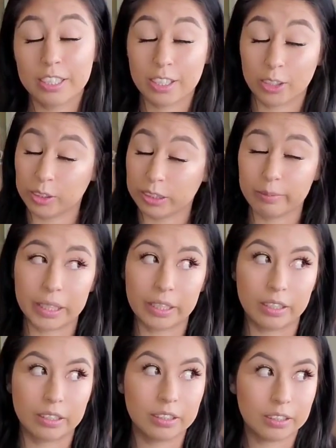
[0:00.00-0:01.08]
The whole
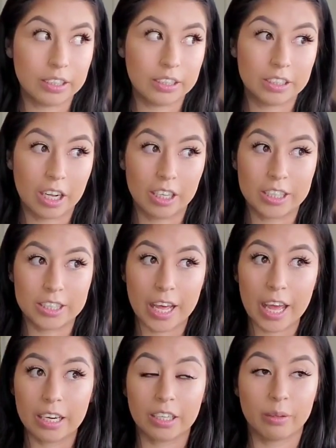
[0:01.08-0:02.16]
shebang. He saw his
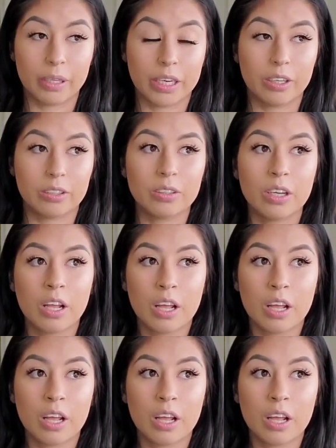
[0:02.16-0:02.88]
head coming out.